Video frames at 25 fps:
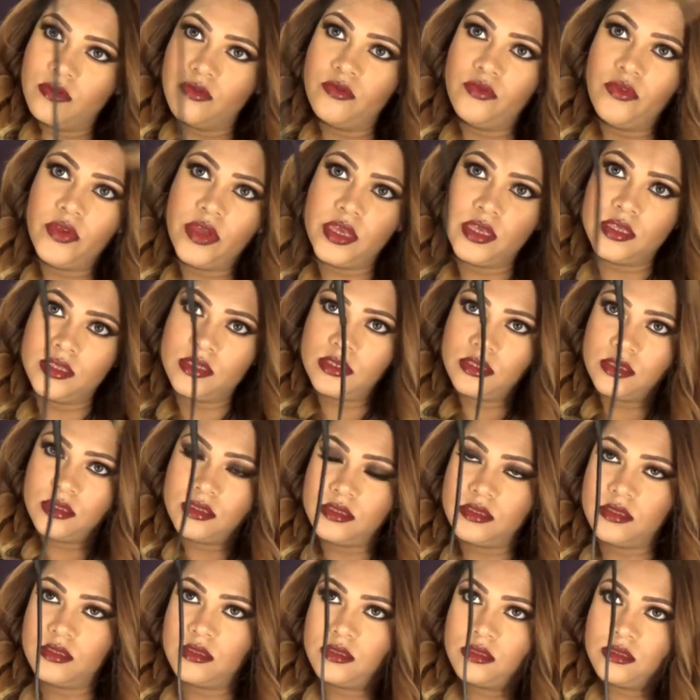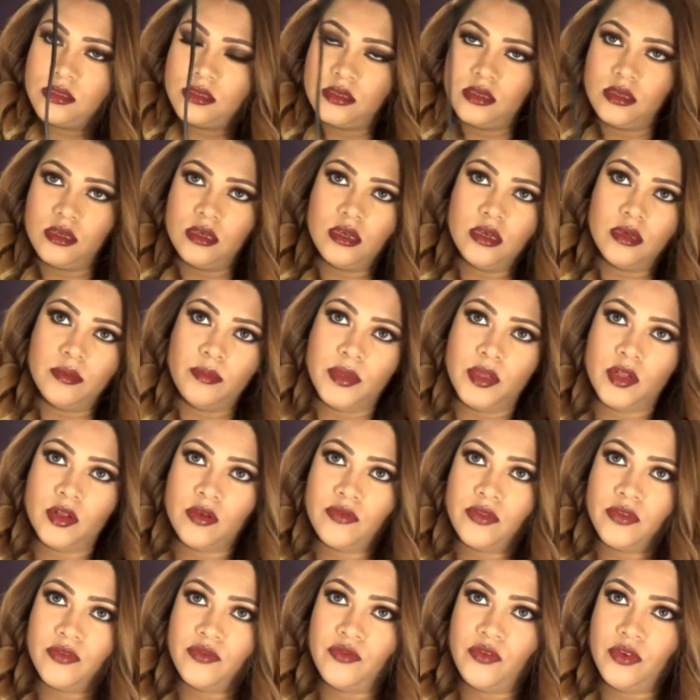raise a bit
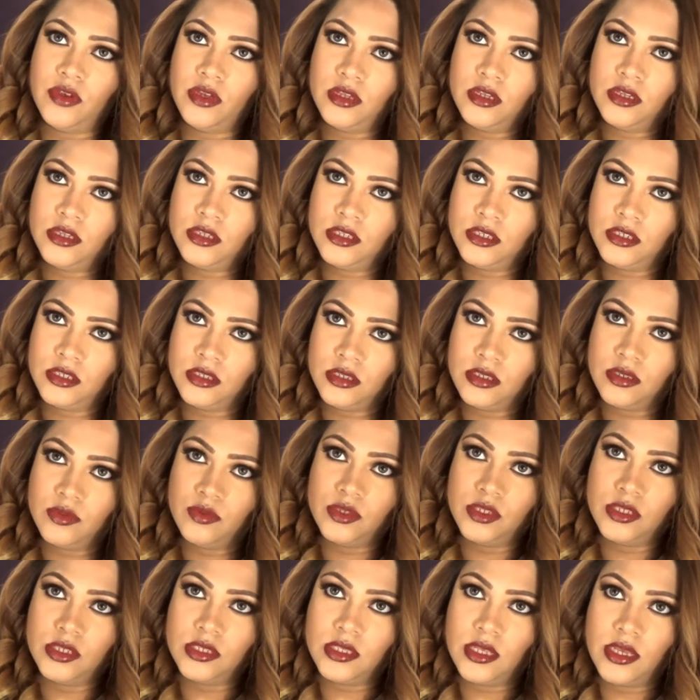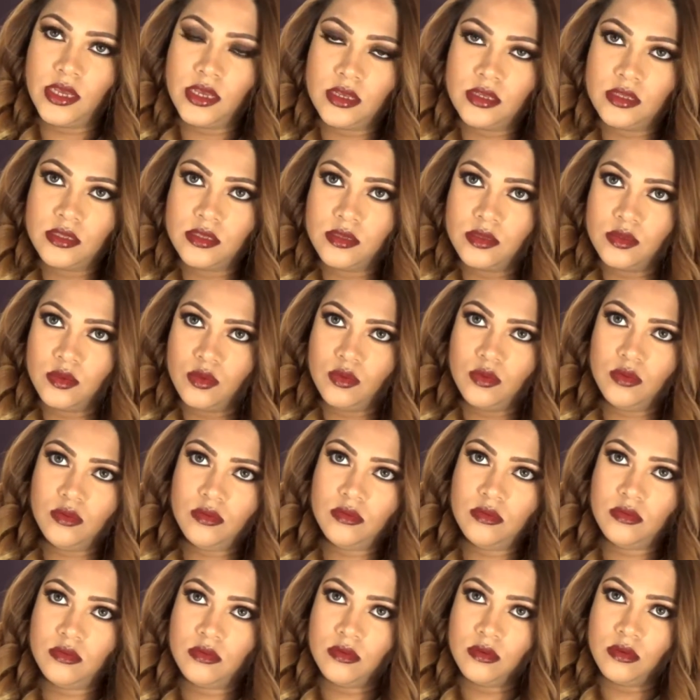of the fringe, which is like so.
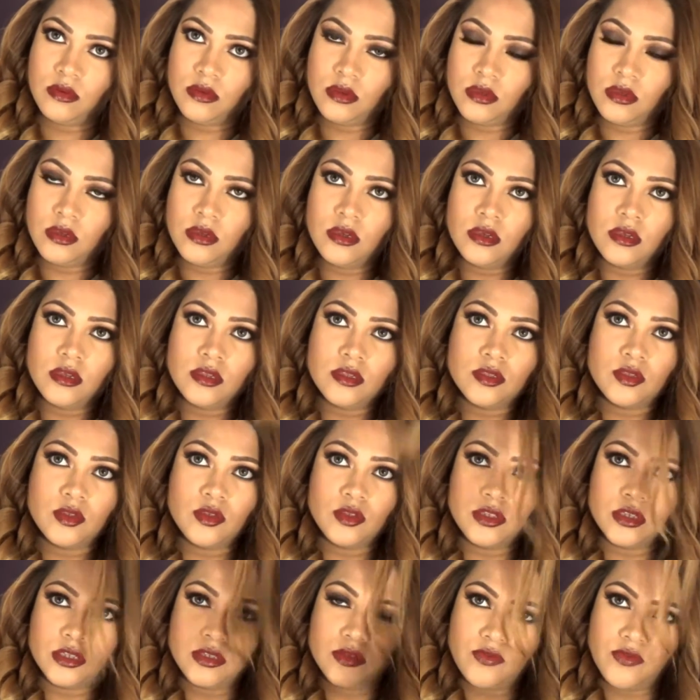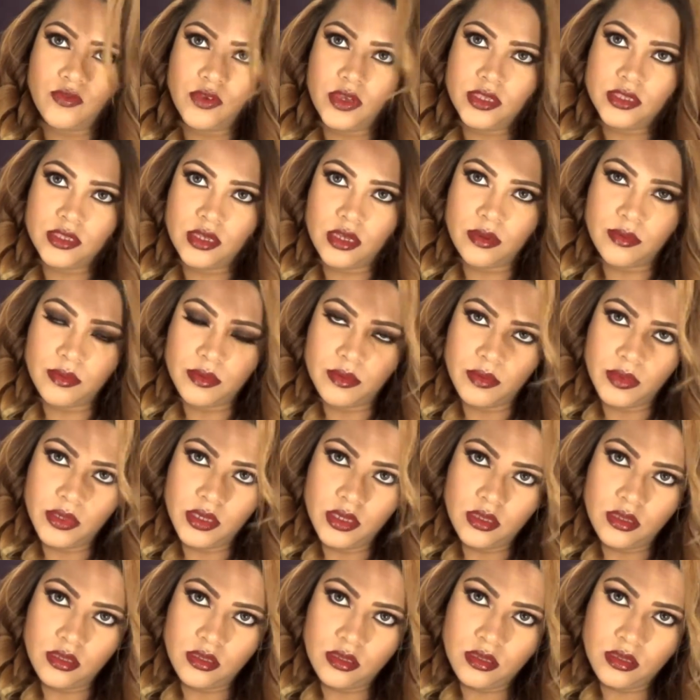So you just raise up a bit